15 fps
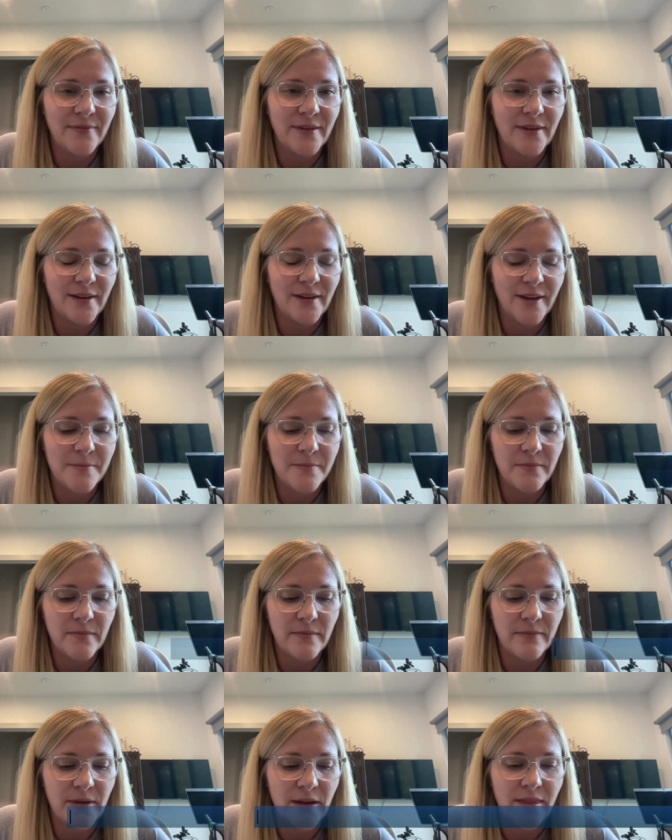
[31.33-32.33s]
um,
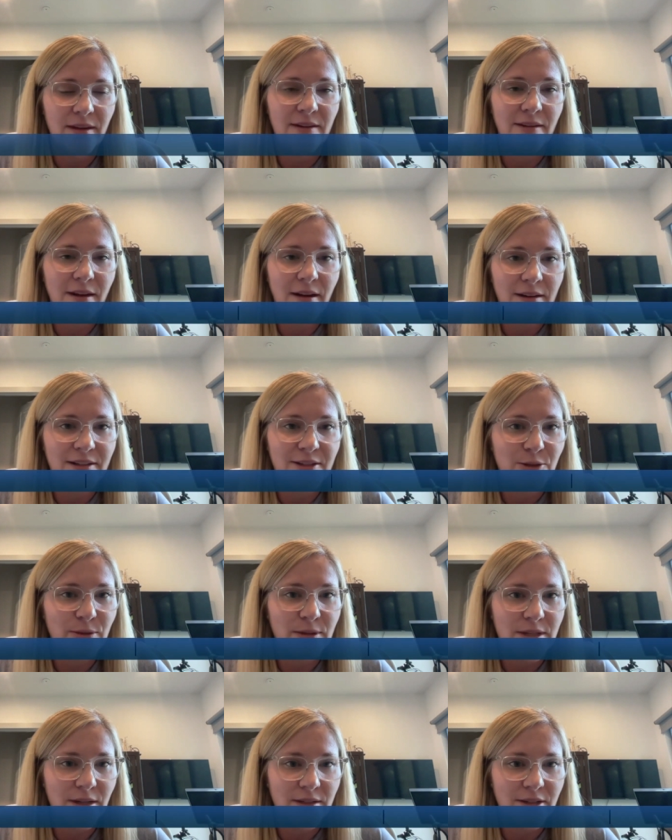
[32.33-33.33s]
I then got into a
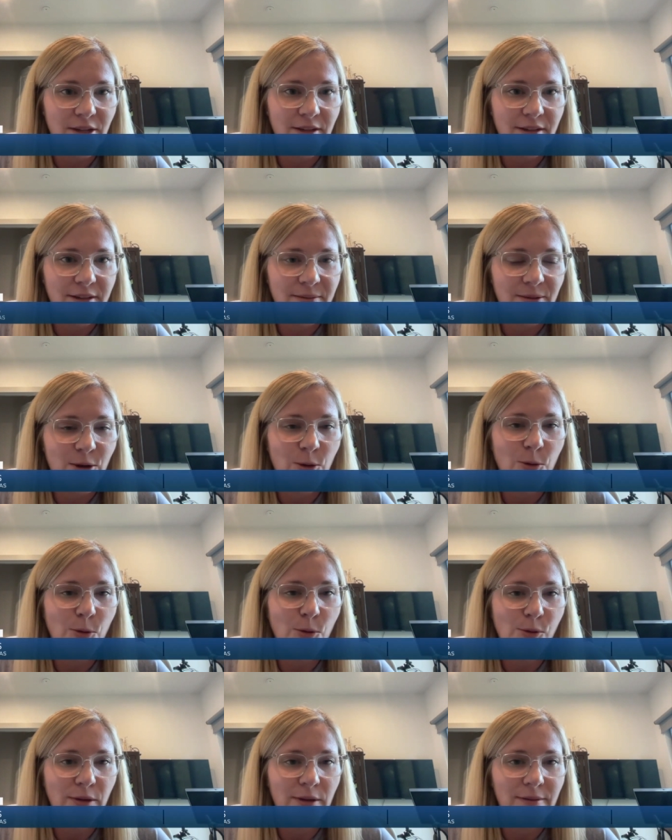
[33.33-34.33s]
TikTok
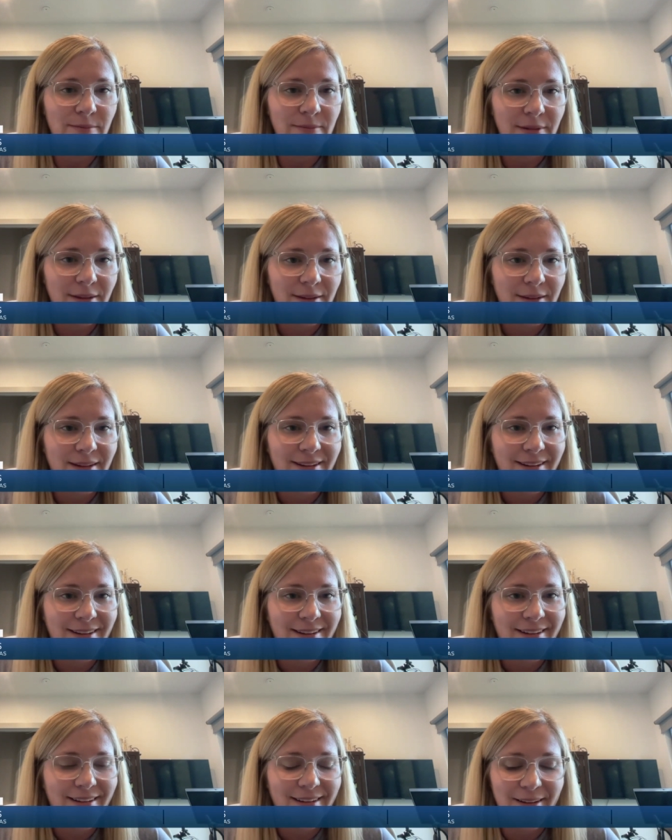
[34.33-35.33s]
hole and
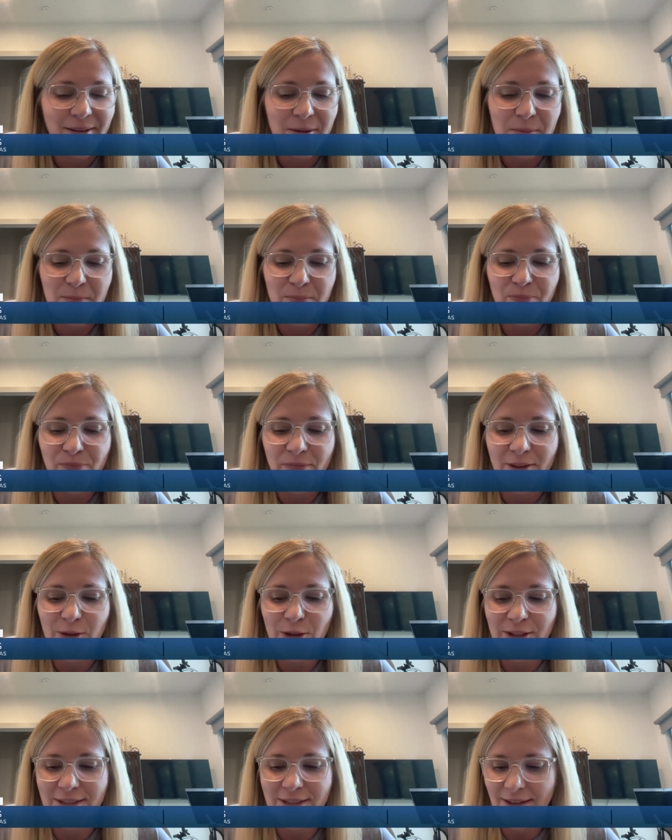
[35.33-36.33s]
um,
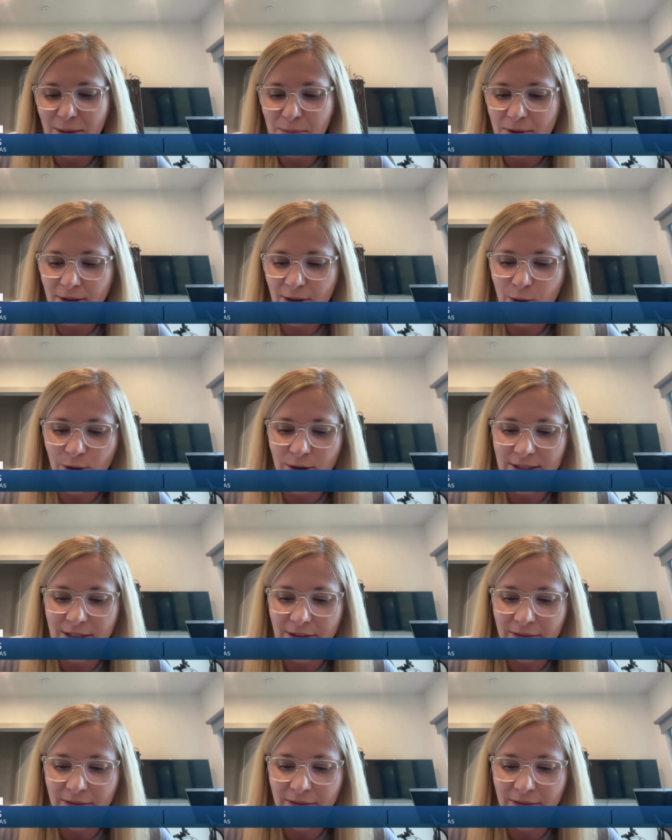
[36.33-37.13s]
looked it up on Court T